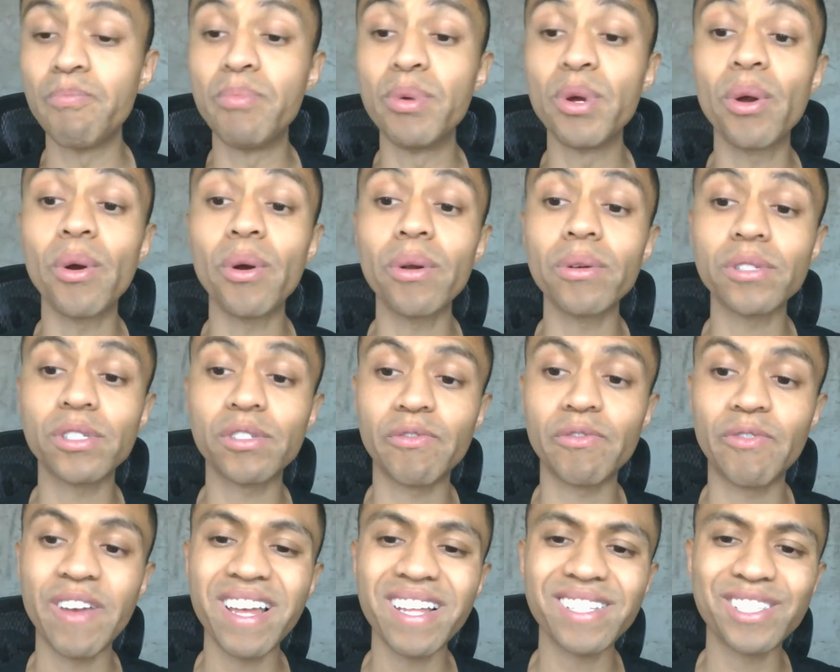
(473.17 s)
Bureaus
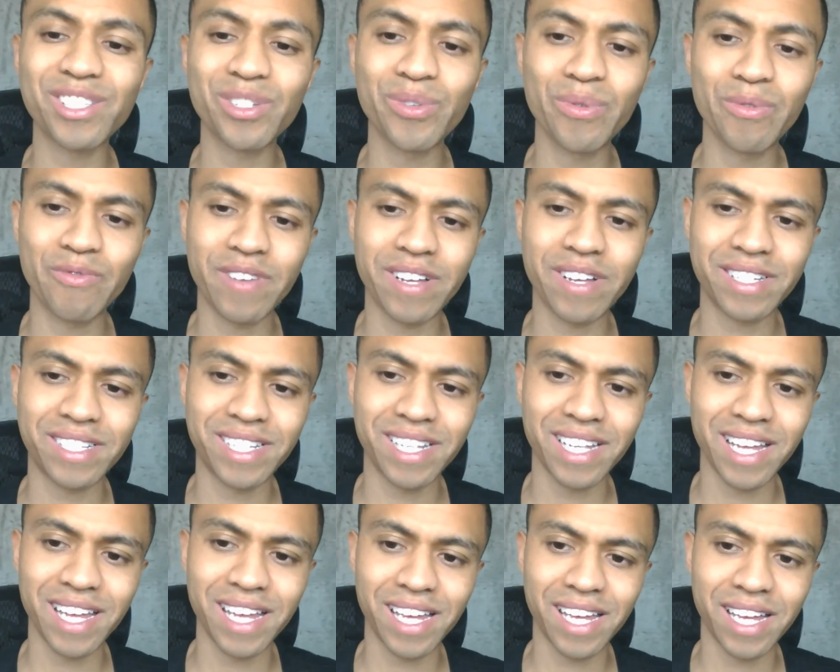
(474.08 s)
failed to
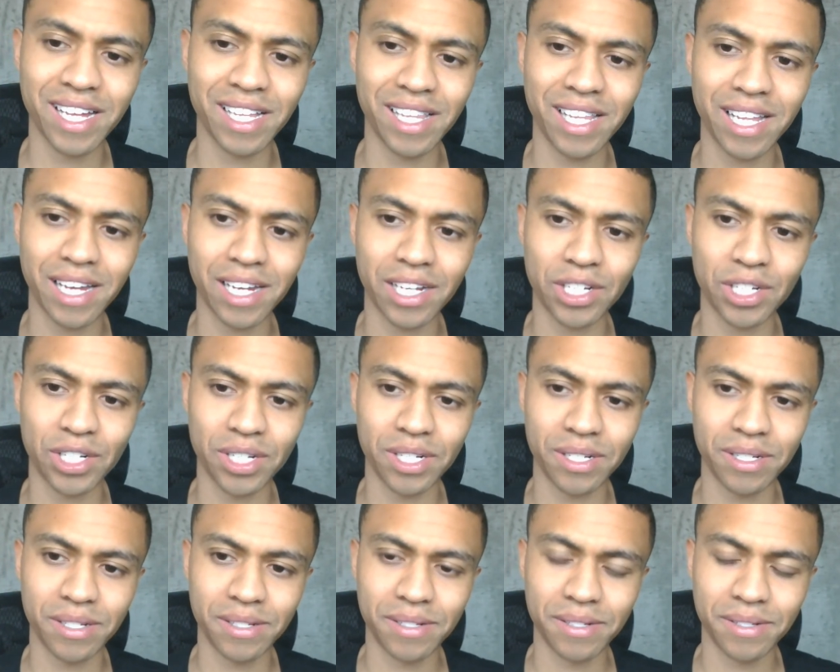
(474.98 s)
investigate collection.